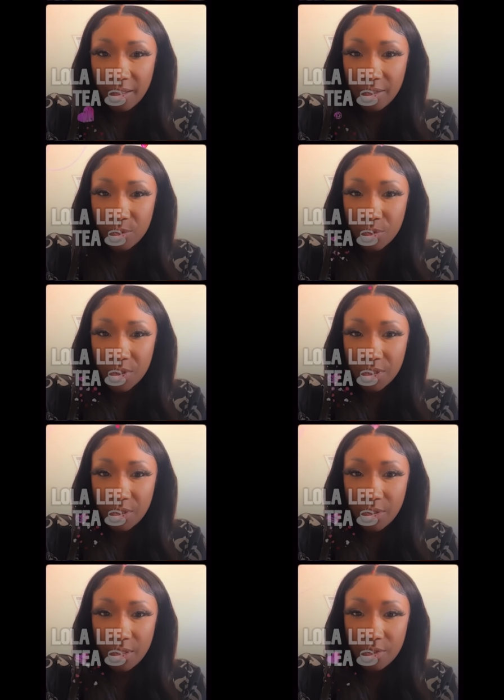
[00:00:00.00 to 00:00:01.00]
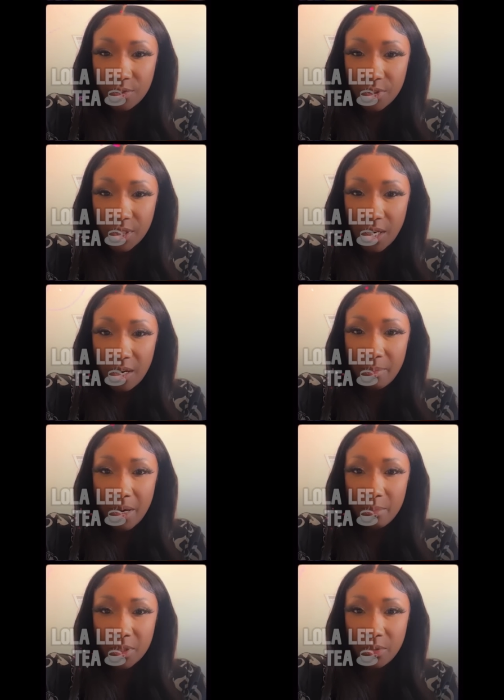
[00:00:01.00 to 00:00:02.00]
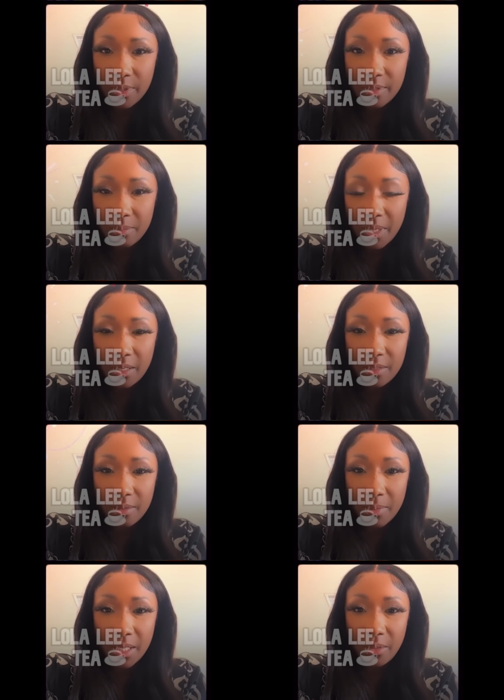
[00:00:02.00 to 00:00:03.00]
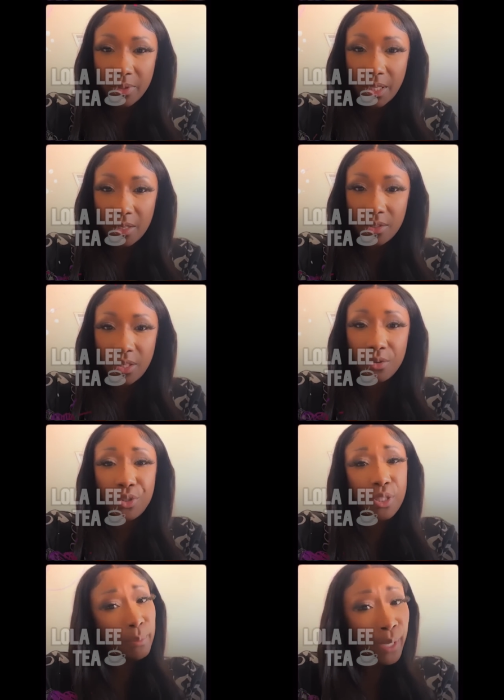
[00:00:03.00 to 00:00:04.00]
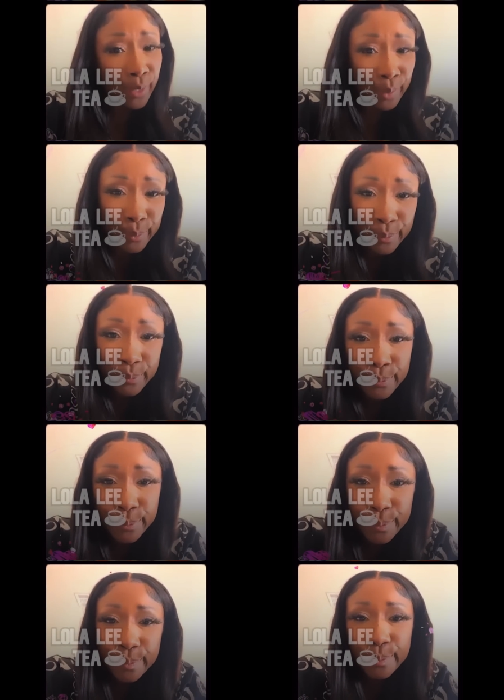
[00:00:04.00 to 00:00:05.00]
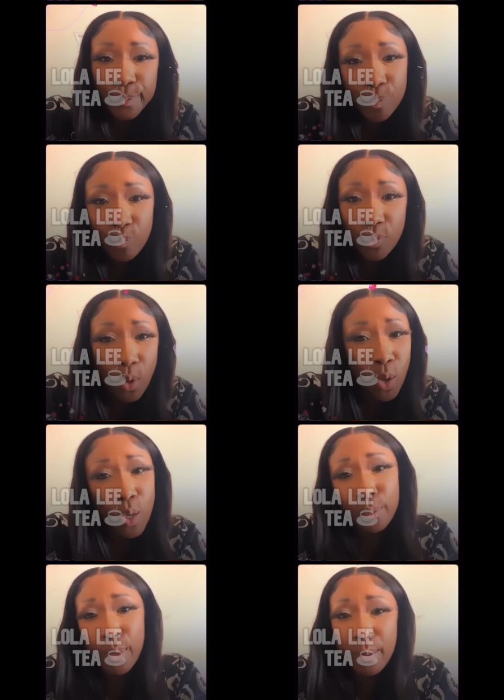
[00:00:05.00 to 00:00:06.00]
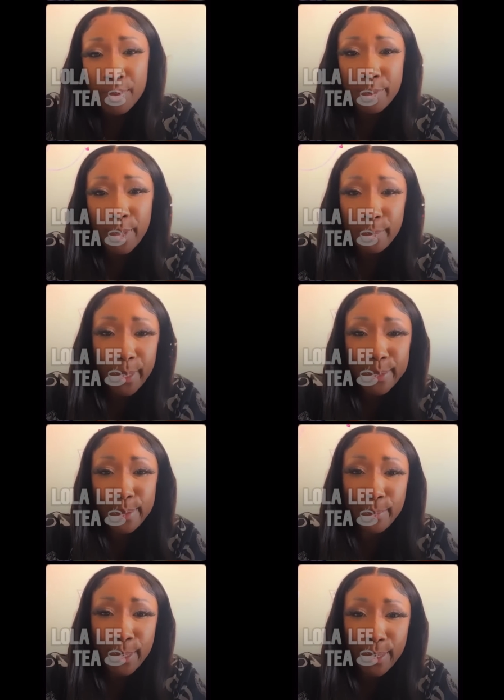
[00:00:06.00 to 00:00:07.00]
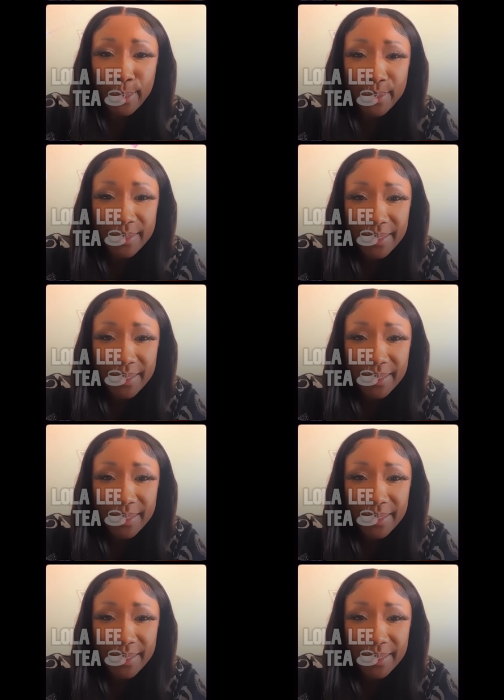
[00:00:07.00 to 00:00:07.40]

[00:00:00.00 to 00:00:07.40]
Is Chrisean mama going to make some money with that show? She better. All the mama's going to make some money.